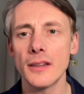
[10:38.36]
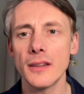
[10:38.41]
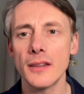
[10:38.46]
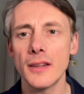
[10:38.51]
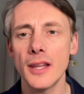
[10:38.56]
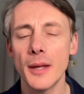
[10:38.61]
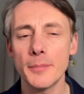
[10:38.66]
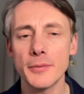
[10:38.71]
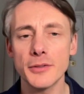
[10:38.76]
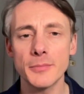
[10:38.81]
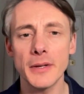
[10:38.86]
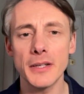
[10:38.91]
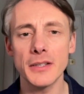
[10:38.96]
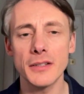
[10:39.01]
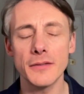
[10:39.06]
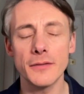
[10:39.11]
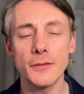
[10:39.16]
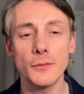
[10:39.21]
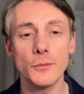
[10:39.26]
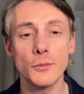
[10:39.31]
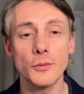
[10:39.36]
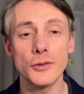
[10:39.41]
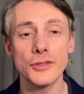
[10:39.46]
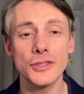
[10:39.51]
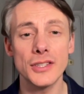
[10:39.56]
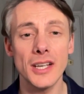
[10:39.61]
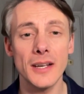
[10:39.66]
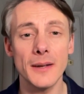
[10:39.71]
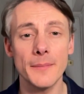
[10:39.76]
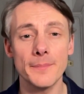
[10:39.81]
their perspective was
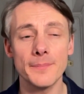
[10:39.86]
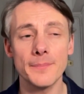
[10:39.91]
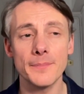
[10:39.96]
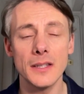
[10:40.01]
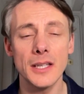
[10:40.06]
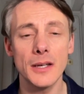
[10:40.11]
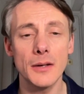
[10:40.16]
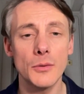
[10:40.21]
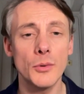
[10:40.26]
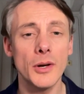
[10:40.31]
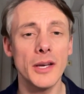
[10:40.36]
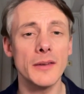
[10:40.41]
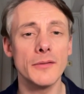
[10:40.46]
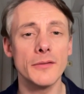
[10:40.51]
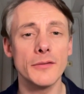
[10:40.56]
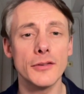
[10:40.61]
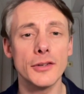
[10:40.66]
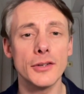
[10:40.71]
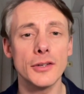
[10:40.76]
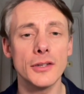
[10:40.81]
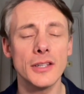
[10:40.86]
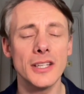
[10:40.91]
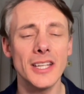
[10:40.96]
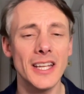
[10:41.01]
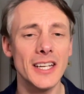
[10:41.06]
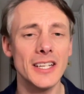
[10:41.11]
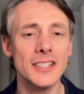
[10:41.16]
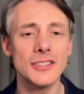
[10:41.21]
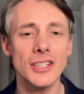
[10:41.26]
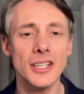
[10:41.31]
that they were waiting for the
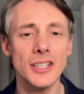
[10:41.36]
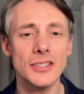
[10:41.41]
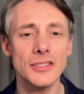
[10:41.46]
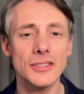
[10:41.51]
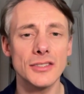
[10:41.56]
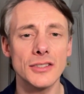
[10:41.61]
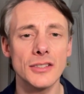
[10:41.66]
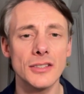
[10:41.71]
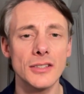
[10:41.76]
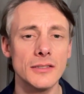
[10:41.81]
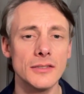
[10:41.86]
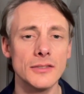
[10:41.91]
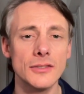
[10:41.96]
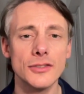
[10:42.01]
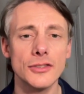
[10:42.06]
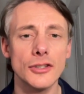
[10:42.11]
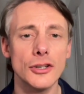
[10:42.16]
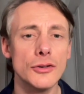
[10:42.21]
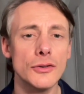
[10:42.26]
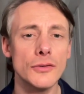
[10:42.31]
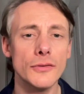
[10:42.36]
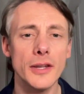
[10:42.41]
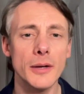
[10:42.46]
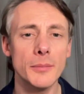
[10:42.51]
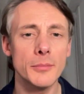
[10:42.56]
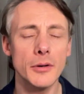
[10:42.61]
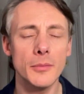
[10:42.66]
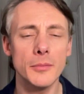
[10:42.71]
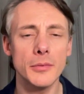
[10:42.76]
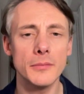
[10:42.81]
NHS to solve their
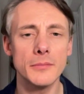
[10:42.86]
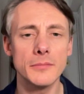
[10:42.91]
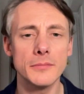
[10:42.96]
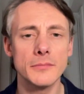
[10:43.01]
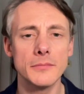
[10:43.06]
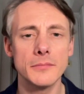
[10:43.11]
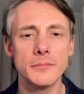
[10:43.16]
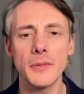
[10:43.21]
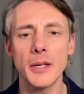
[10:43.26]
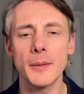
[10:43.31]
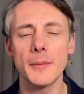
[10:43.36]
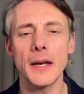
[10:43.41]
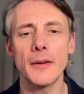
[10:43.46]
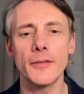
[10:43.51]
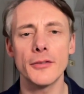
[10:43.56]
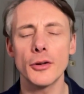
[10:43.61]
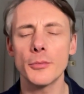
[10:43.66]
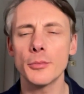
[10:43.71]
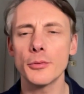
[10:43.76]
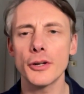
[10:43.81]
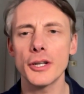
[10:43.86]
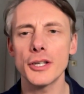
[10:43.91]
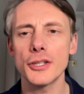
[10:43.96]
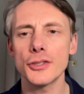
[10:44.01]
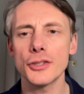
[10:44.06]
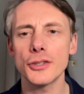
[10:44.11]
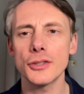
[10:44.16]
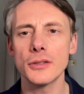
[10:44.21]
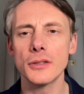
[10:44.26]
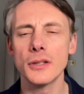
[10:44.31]
problem, maybe have an
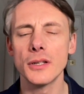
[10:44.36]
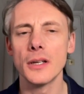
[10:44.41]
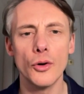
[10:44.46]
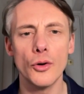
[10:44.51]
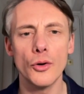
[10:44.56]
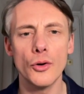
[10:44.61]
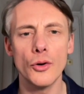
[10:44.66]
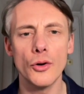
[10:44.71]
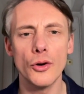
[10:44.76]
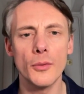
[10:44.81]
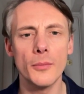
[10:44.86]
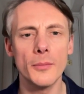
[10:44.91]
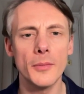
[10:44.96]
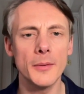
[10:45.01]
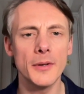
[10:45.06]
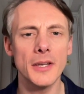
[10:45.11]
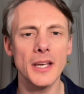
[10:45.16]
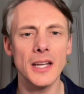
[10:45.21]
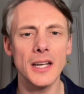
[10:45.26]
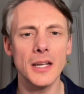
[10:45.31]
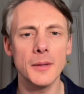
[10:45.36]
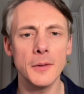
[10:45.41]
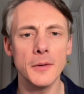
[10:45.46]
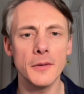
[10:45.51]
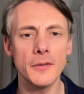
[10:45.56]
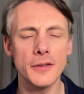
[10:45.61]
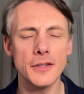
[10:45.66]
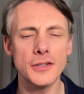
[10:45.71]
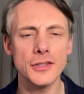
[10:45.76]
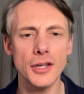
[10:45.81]
operation or maybe get a little
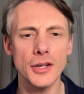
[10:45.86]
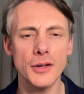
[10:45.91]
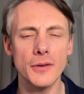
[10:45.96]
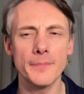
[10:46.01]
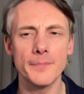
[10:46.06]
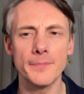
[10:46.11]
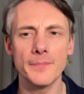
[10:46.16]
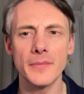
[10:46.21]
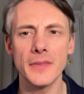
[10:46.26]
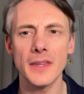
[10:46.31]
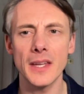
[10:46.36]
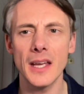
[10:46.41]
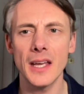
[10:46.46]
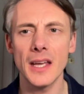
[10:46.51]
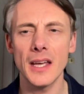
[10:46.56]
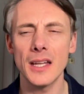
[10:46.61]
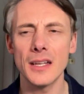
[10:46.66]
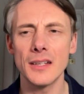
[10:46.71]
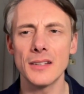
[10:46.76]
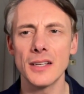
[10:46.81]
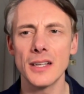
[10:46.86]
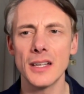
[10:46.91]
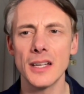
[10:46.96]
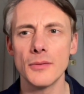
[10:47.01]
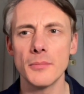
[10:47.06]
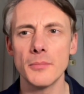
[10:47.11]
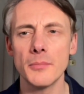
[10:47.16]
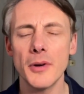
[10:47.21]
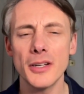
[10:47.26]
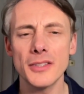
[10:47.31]
bit of physio. And
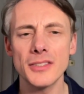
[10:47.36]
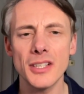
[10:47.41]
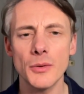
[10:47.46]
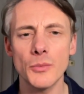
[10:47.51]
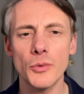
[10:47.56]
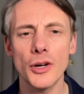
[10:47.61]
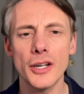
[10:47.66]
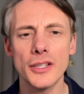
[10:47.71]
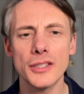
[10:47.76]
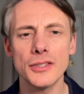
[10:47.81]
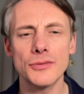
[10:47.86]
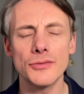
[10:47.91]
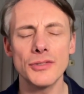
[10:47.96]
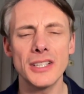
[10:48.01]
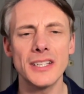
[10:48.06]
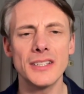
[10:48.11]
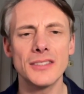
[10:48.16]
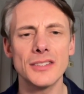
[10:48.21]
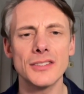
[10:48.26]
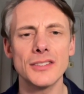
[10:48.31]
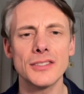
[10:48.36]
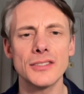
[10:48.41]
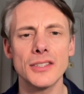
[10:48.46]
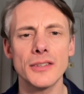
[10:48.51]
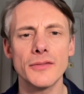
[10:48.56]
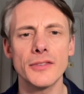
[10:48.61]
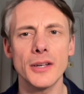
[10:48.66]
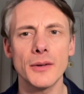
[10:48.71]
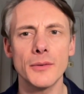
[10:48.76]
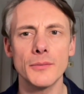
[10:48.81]
mindset wise, it's really an interesting
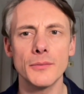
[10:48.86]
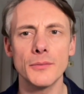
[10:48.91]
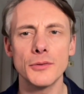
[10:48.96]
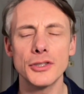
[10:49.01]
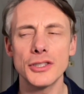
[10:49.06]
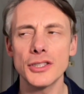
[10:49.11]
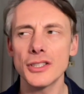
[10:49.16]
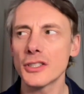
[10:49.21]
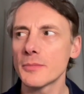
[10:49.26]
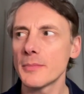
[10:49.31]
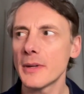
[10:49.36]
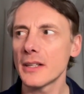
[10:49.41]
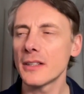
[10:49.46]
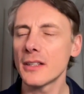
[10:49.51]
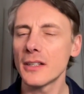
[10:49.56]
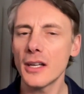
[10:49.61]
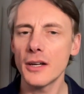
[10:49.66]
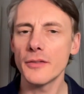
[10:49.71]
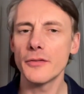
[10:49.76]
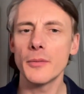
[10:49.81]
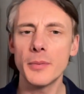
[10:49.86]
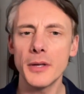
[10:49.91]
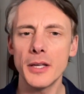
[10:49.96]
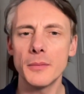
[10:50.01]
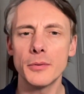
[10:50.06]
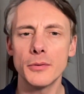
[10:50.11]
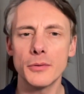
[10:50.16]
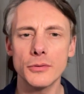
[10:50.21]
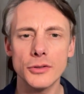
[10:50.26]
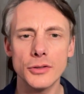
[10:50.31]
shift that we're just expecting other
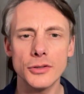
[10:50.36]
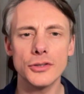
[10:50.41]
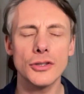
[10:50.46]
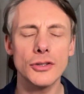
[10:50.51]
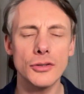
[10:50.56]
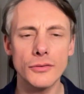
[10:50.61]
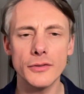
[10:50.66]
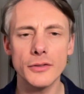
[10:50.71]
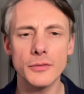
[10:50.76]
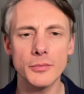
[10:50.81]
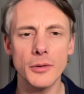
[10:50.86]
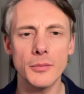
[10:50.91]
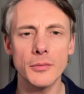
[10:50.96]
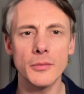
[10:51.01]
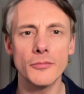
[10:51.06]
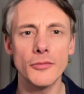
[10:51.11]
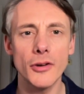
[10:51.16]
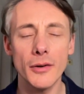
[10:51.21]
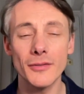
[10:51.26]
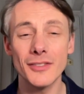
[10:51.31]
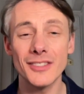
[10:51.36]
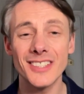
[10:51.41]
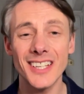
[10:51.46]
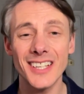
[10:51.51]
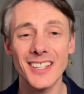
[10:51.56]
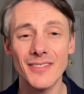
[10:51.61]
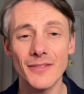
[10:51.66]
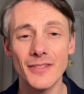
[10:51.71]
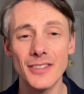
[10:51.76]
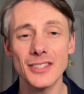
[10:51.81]
people to solve this problem rather than
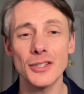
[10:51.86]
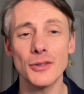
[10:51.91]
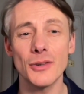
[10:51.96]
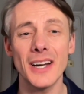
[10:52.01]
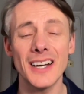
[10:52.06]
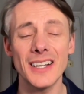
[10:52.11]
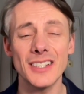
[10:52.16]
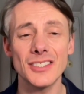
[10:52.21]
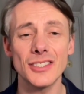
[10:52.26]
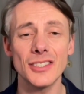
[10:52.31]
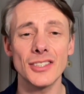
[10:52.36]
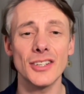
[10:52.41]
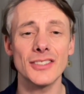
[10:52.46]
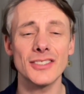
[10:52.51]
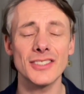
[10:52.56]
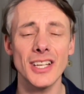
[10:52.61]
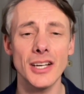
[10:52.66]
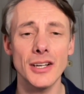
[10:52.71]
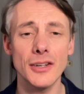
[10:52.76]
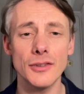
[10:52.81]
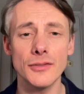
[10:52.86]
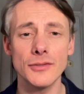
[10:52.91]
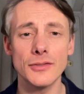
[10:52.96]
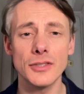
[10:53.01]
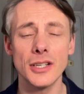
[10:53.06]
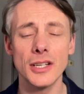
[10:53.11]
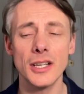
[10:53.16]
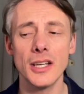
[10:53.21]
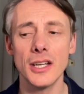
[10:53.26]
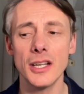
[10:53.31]
taking physical action ourselves
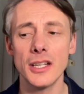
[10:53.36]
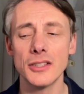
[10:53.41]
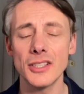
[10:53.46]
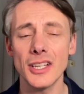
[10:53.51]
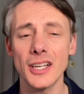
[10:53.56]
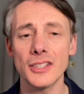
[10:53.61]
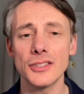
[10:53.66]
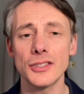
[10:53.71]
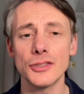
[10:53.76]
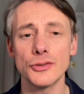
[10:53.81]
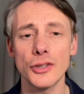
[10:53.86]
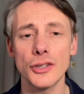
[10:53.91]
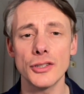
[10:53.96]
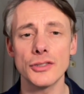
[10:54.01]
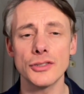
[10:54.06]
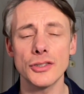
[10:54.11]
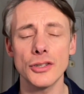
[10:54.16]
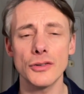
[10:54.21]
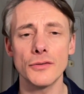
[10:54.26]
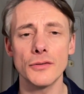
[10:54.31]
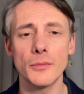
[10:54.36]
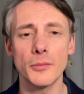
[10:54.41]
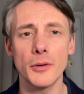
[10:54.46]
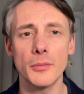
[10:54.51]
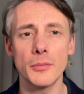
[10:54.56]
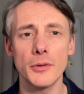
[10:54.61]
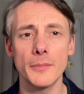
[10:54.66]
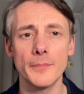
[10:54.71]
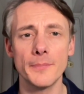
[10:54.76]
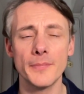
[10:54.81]
to actually try and solve the
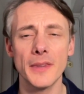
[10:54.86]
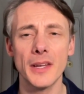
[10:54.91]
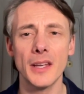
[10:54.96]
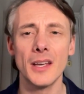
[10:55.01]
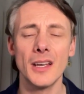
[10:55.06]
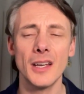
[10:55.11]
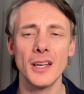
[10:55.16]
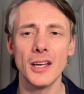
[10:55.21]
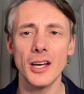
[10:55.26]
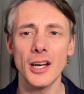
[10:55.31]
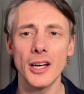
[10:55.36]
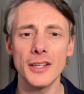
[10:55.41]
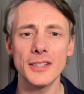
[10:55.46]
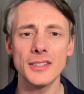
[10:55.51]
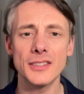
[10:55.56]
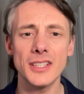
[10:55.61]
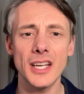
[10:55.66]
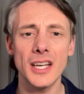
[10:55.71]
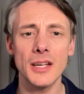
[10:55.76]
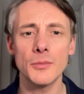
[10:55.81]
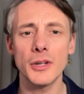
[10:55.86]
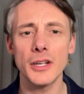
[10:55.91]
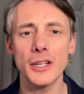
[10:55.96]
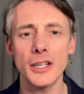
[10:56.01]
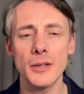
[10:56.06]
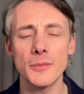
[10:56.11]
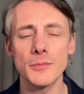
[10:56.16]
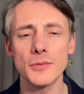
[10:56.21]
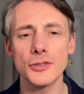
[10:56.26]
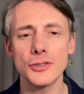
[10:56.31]
problem. I understand when it
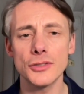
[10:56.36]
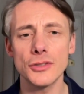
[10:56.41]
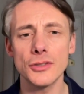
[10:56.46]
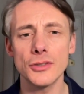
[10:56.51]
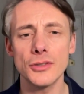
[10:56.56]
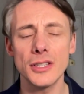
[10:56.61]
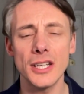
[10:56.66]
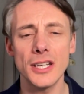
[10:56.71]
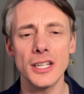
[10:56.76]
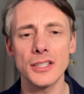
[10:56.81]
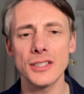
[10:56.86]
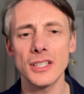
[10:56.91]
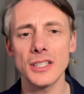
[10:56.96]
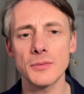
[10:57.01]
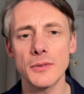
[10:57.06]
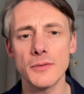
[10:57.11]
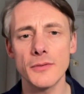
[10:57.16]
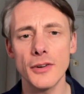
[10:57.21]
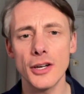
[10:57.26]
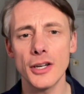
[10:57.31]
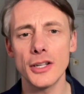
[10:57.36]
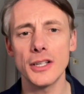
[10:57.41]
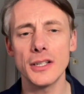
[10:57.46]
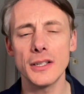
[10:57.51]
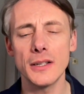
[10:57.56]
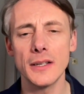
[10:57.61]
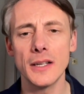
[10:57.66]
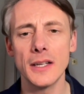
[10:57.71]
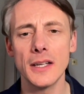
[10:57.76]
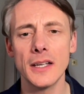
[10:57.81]
comes to the NHS
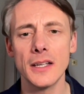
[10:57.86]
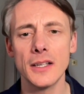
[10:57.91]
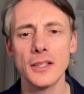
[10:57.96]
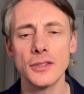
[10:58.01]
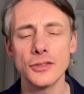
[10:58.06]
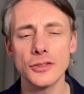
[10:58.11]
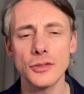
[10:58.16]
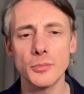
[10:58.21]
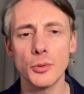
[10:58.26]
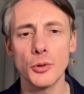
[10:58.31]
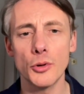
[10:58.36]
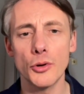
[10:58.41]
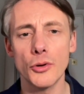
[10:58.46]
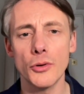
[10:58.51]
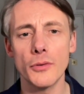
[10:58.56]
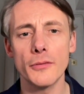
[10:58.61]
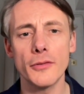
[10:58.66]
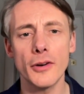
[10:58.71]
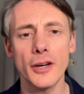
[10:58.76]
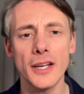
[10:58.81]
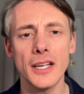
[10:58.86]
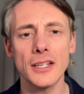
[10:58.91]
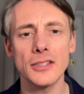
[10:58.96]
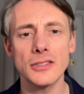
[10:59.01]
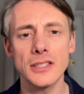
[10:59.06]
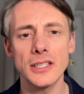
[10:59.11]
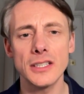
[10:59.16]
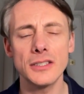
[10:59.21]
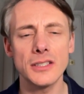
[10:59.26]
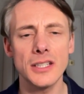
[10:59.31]
providing support
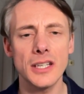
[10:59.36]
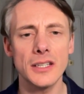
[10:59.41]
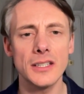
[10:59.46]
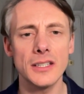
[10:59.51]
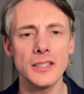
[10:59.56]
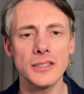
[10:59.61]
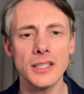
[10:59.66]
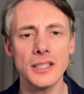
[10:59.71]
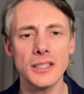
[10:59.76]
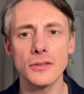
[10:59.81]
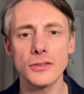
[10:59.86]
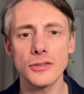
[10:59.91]
financially to get these things